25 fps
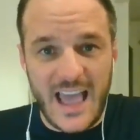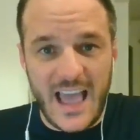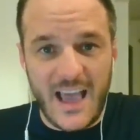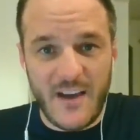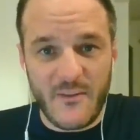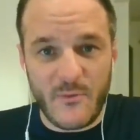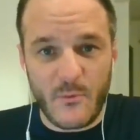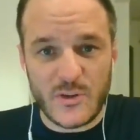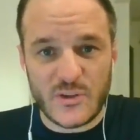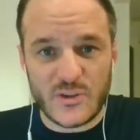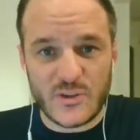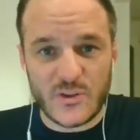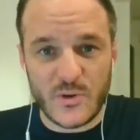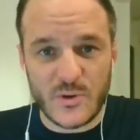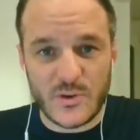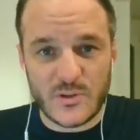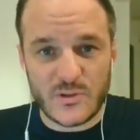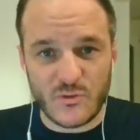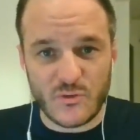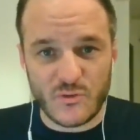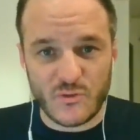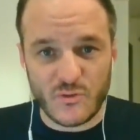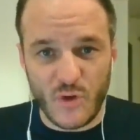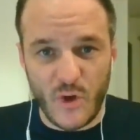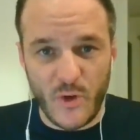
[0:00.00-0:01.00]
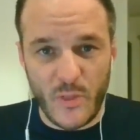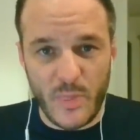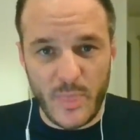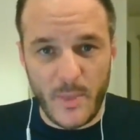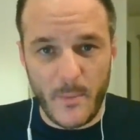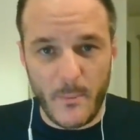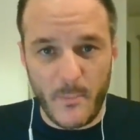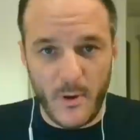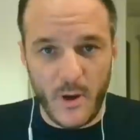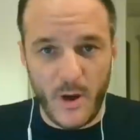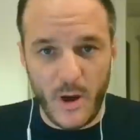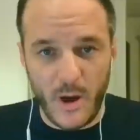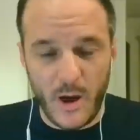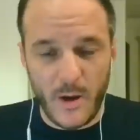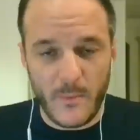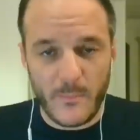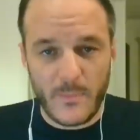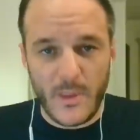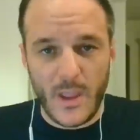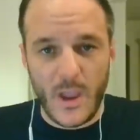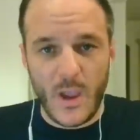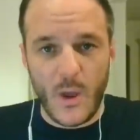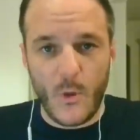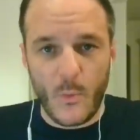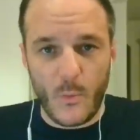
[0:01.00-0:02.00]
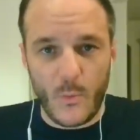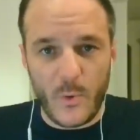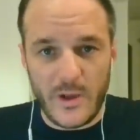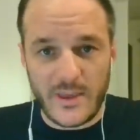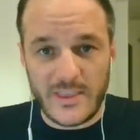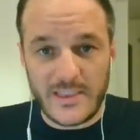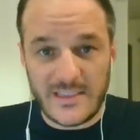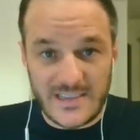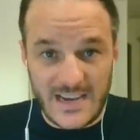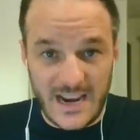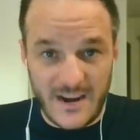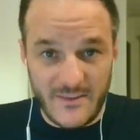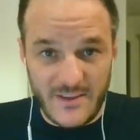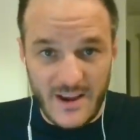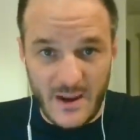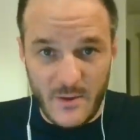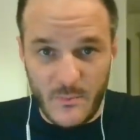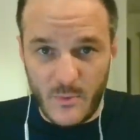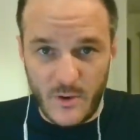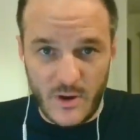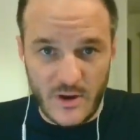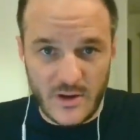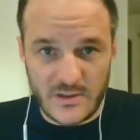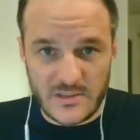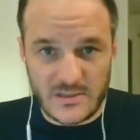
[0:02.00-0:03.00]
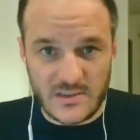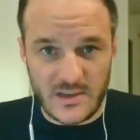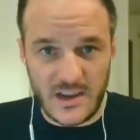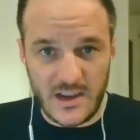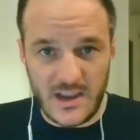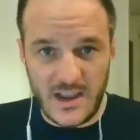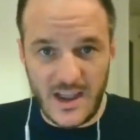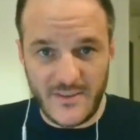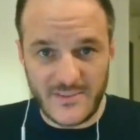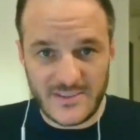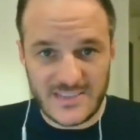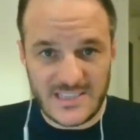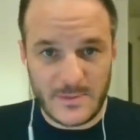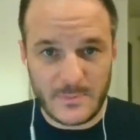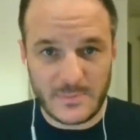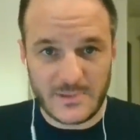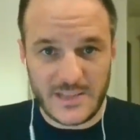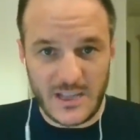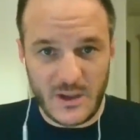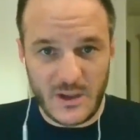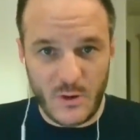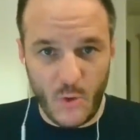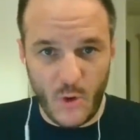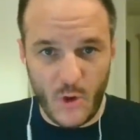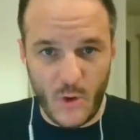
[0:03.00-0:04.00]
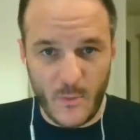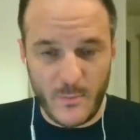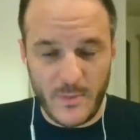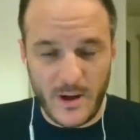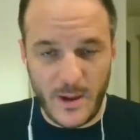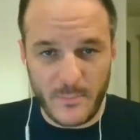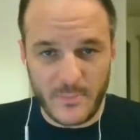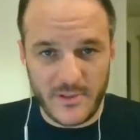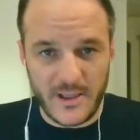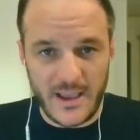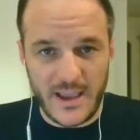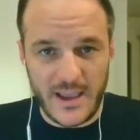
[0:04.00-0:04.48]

which was run the ball with Diamond Edwards, obviously Blake Corum not playing,